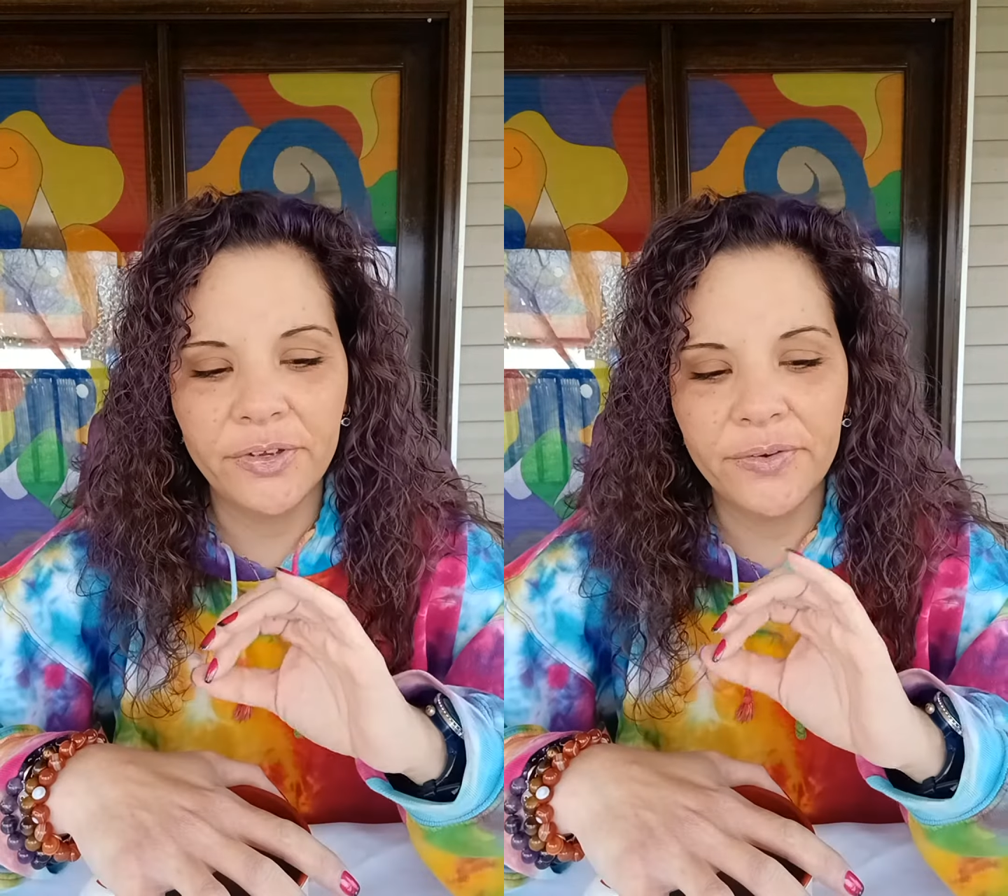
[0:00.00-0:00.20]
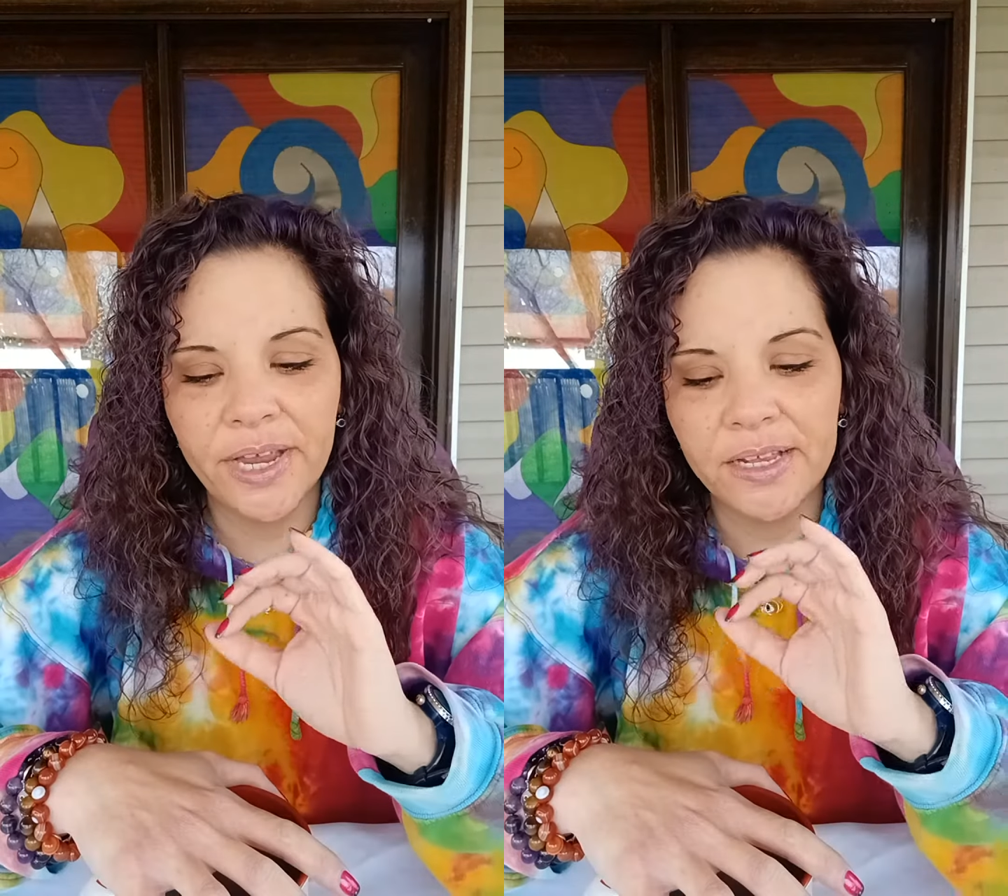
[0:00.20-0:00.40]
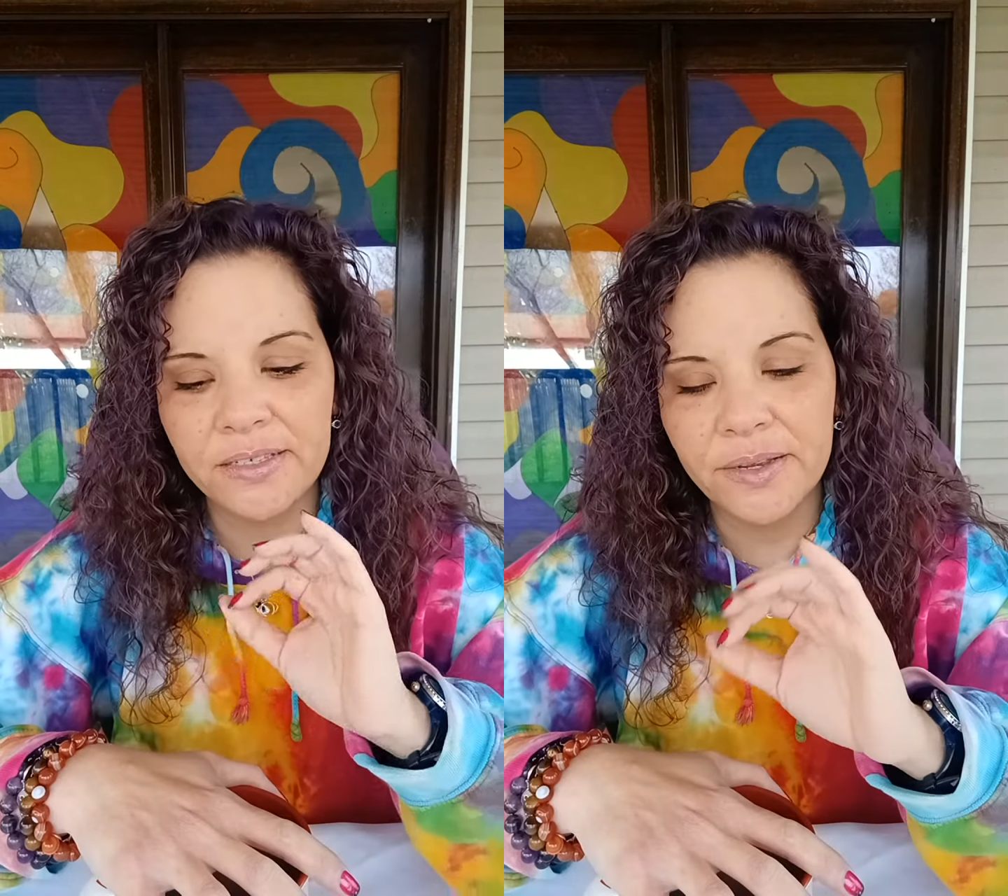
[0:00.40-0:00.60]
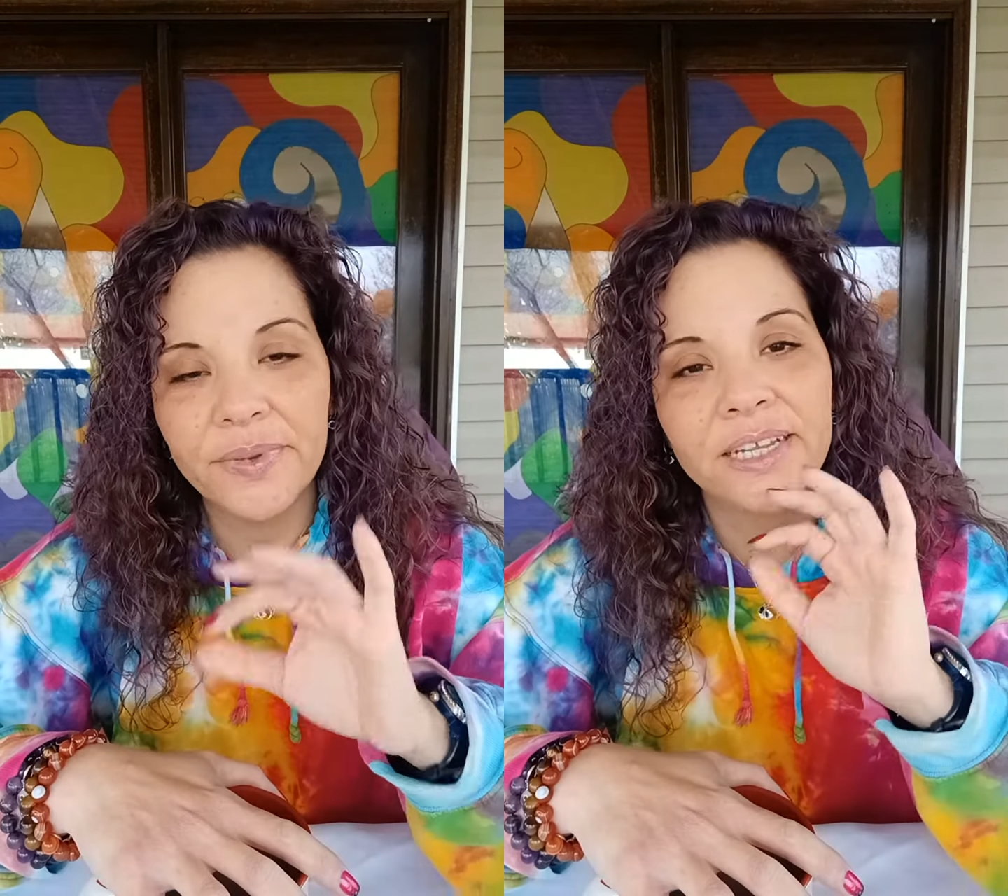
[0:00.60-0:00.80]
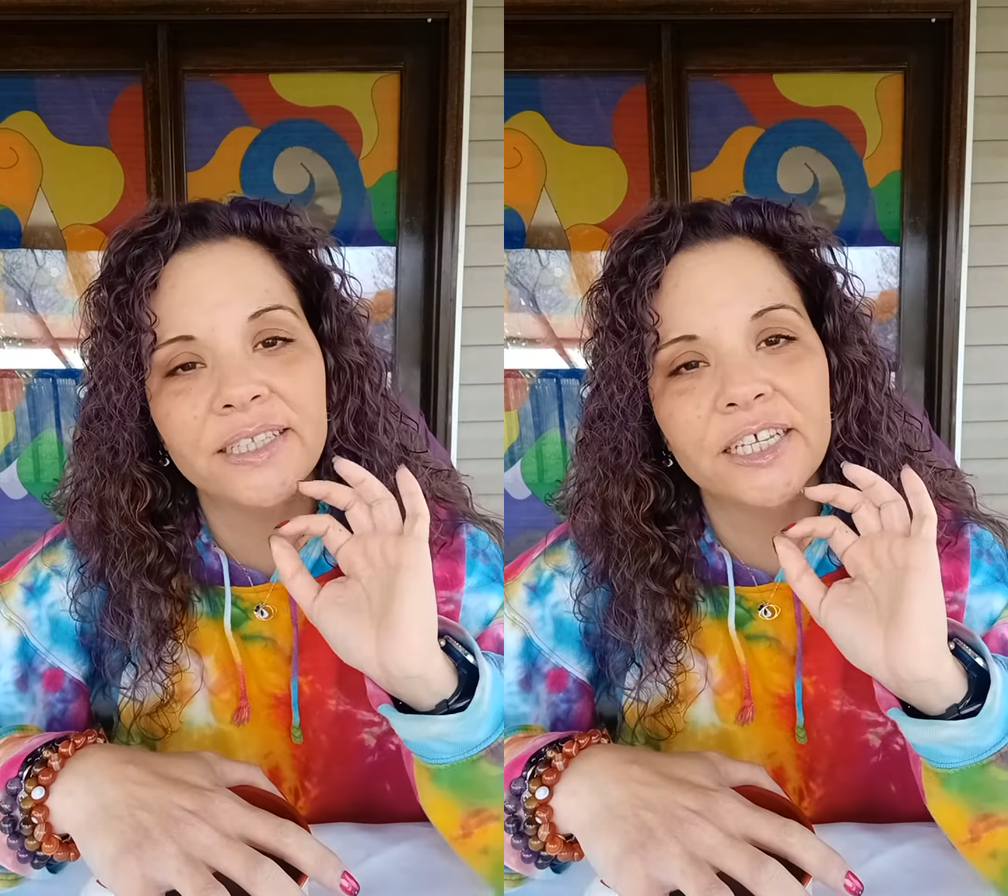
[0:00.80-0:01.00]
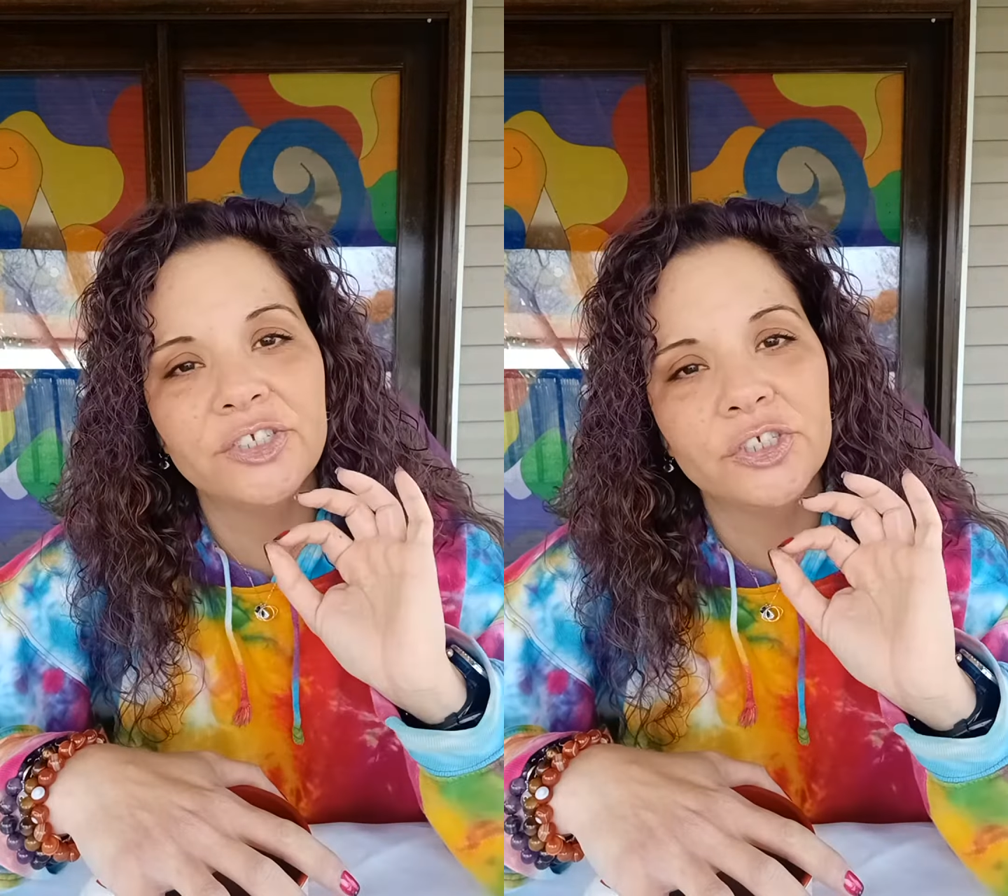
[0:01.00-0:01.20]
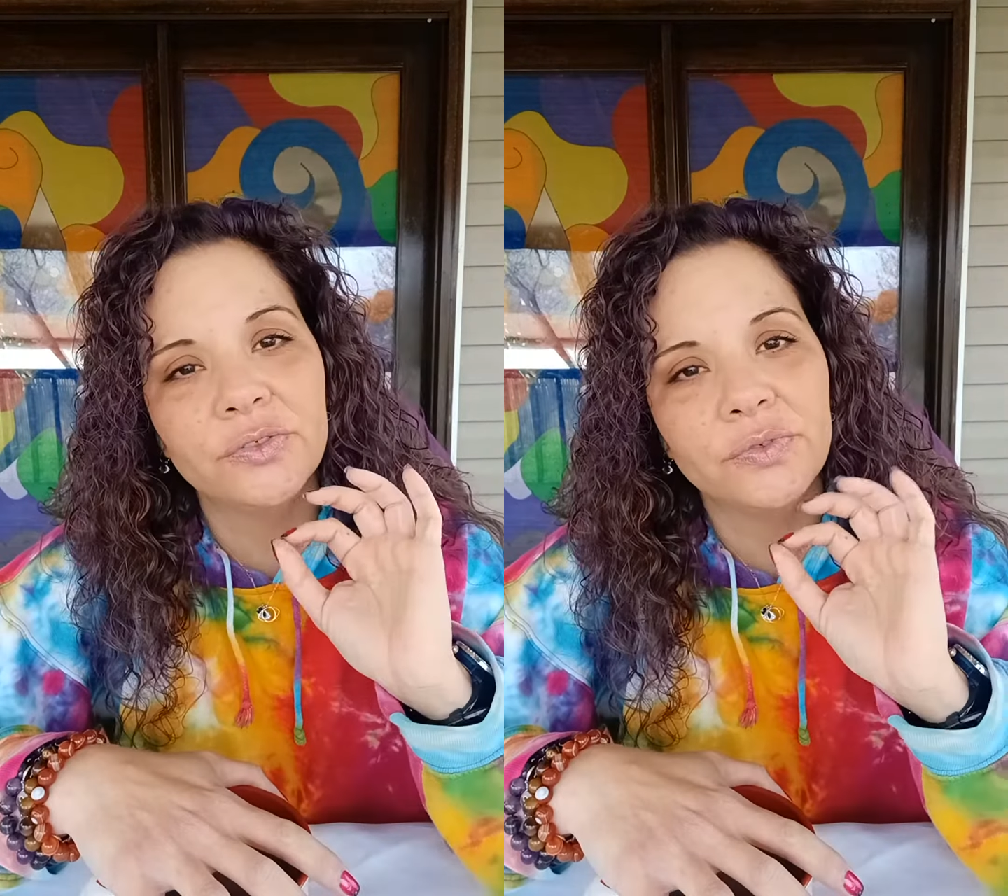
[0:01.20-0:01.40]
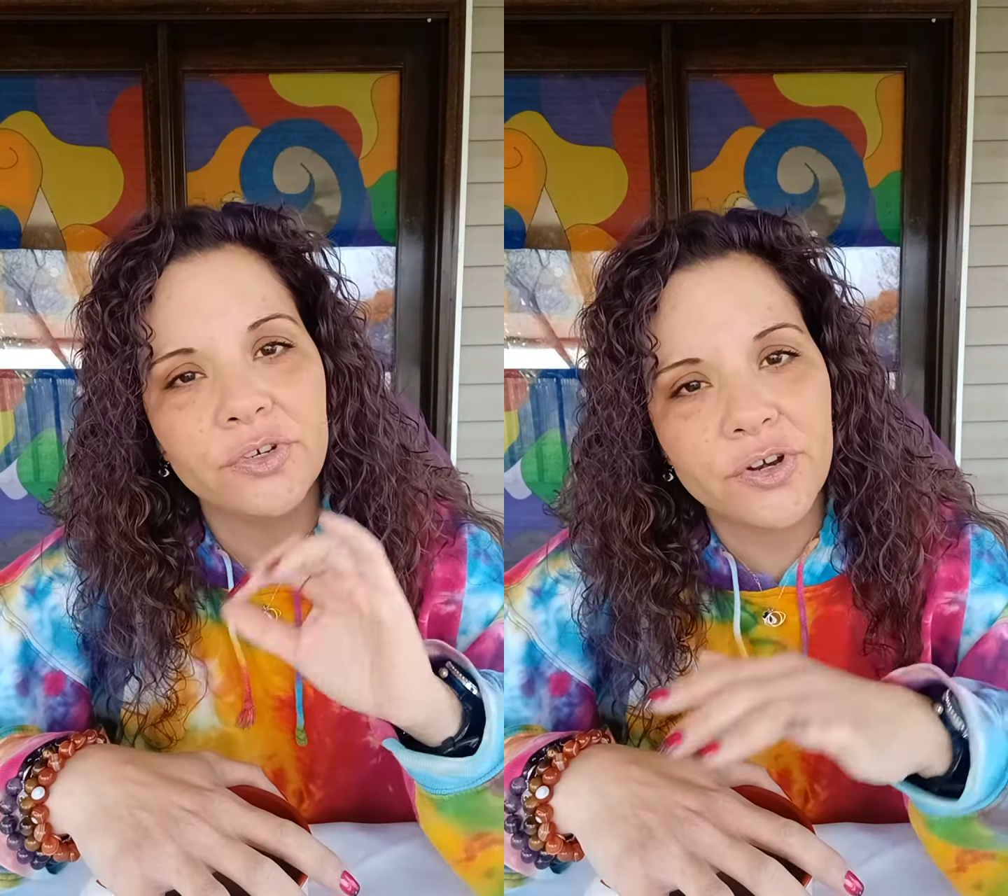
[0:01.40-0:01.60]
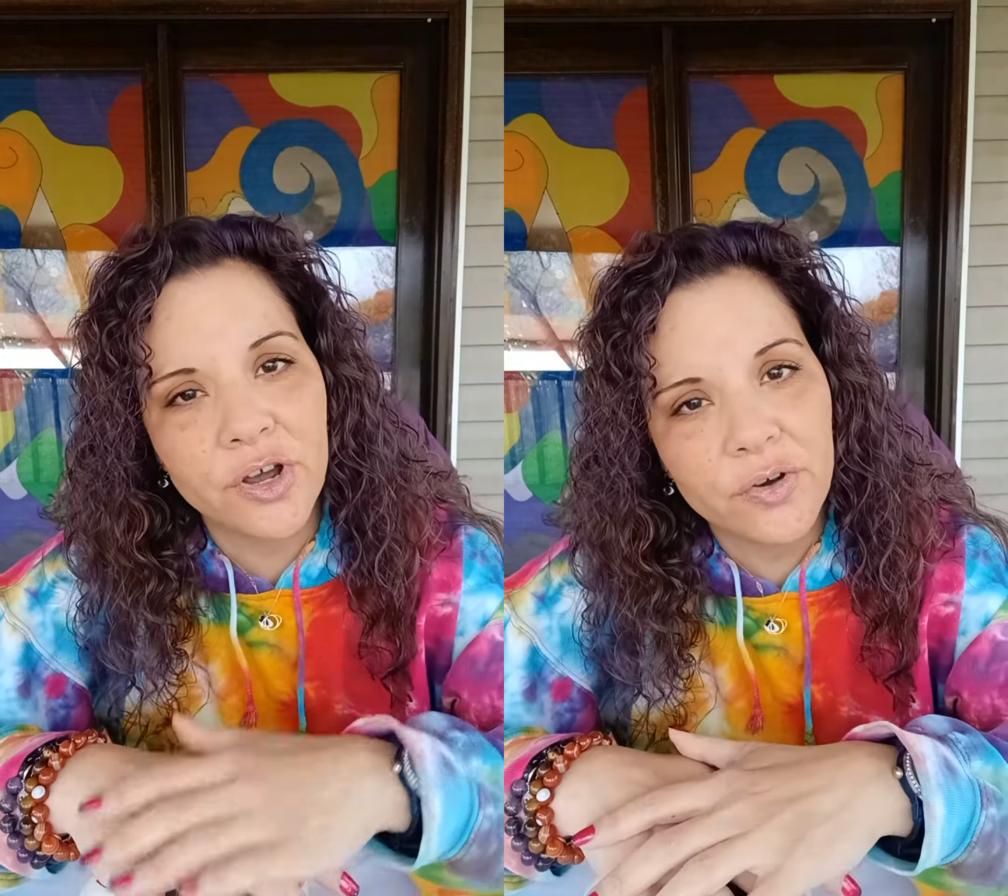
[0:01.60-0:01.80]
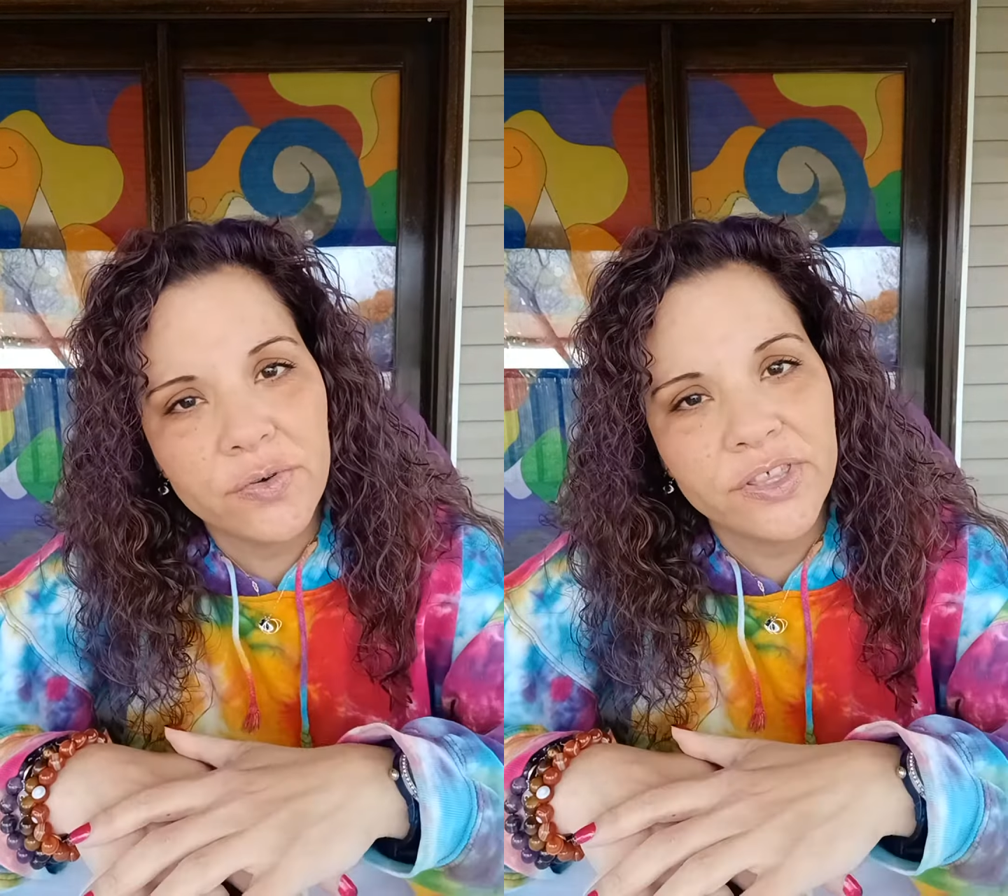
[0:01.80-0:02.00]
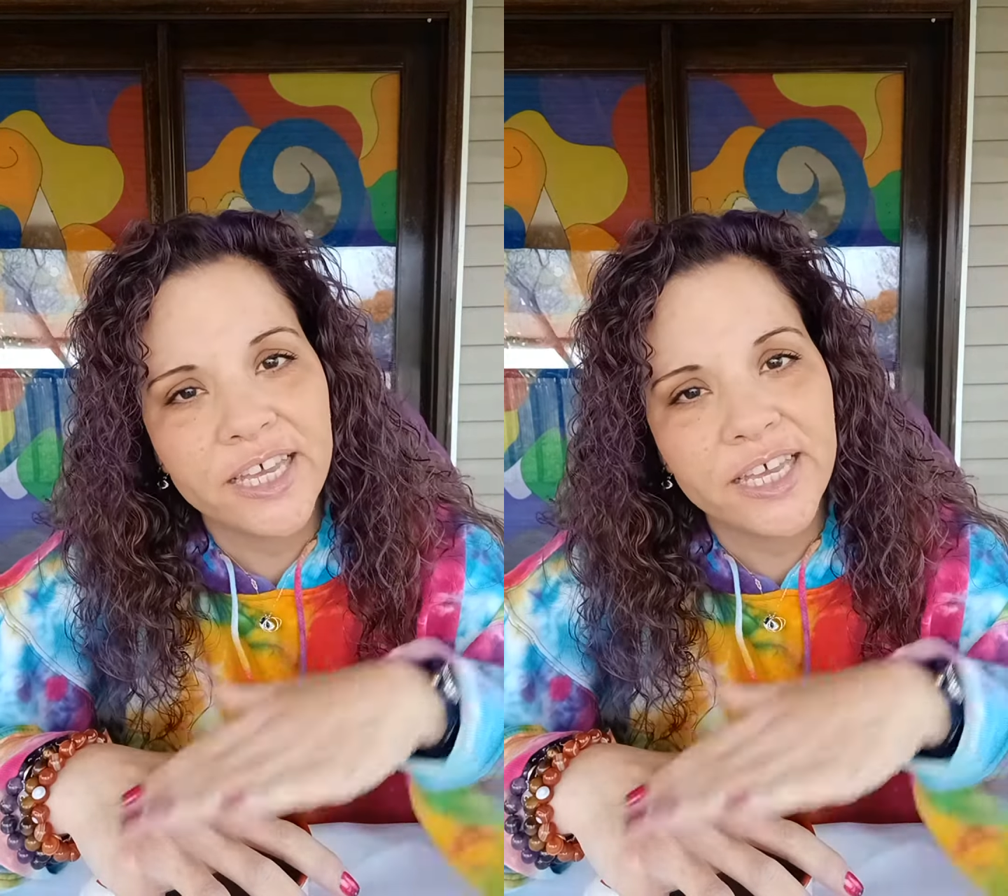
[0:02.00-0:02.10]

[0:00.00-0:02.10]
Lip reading: you a heads up and let you know